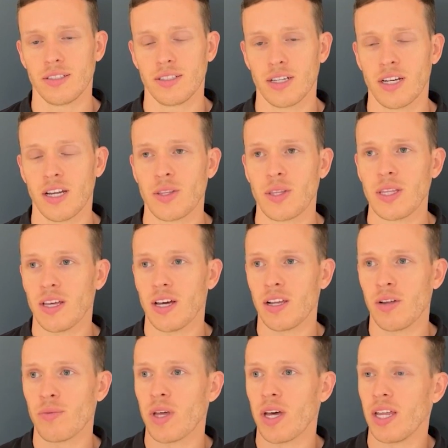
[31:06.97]
I
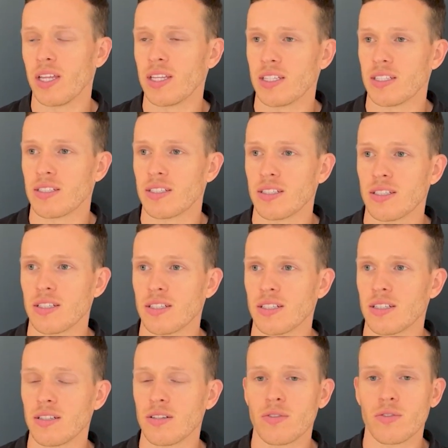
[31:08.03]
love that. That's
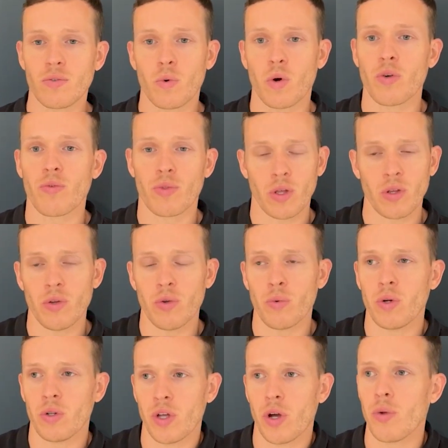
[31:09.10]
one of the, you
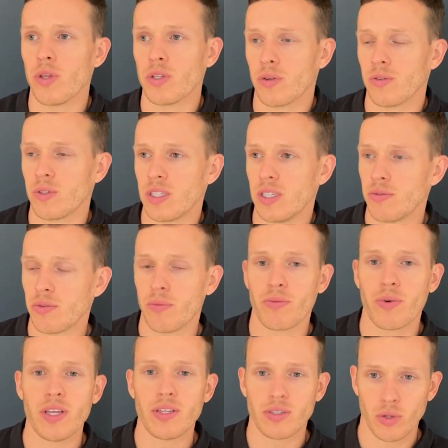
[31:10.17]
will know this obviously from
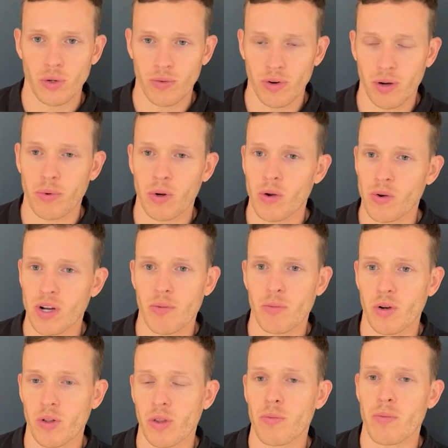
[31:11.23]
phase two of our program, one
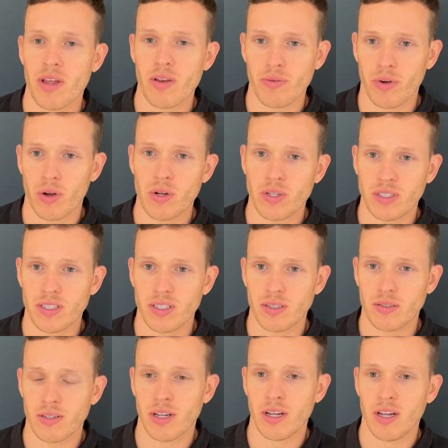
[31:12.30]
of the main focuses
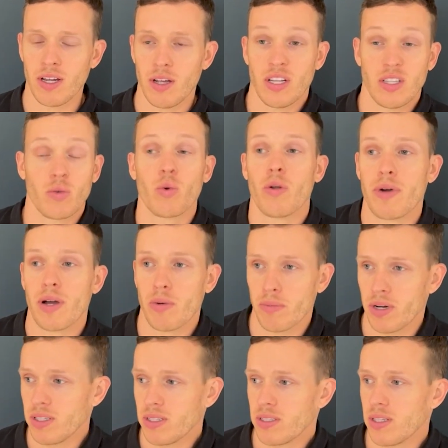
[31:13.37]
is it's all about
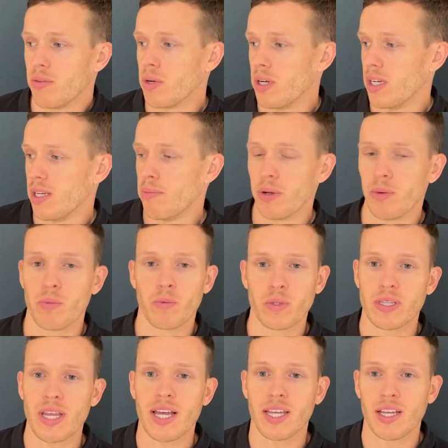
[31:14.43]
mindset really, but
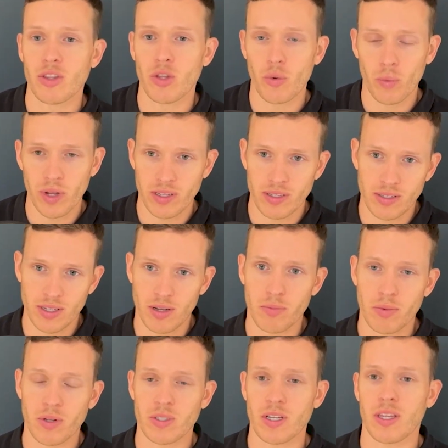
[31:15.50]
stacking the wins up,
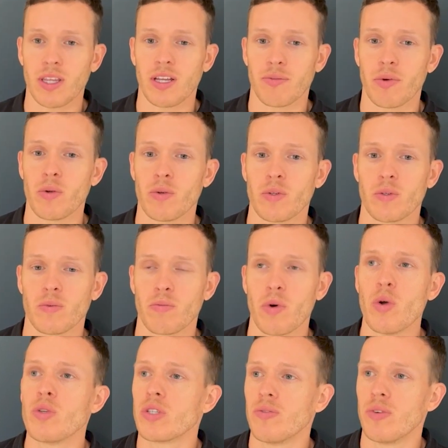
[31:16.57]
because I think
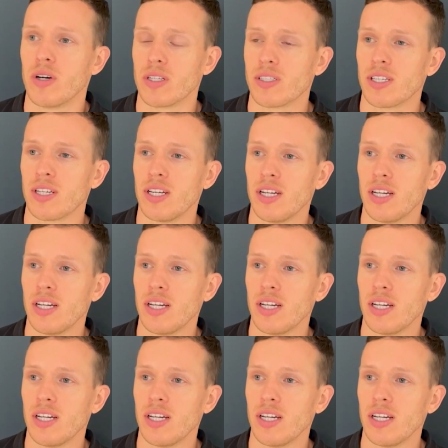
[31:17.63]
most of us